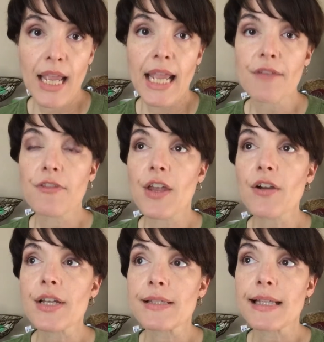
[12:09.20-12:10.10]
If
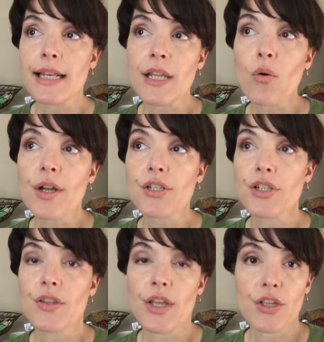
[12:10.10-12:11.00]
there is any
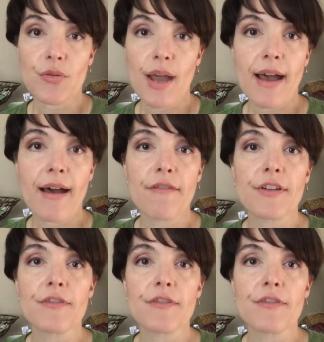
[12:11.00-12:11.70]
question that you have,